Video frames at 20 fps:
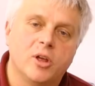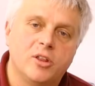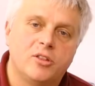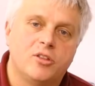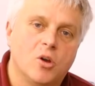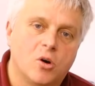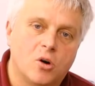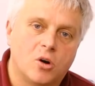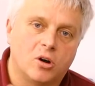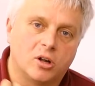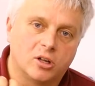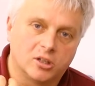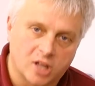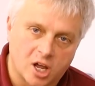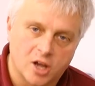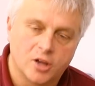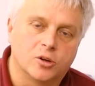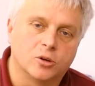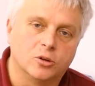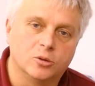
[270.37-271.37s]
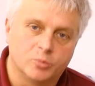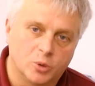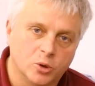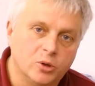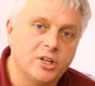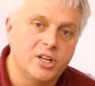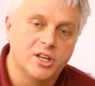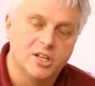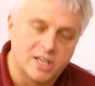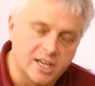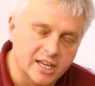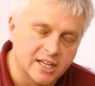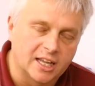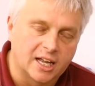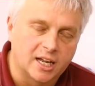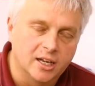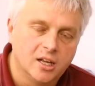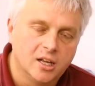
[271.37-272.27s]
with your local bullion dealer.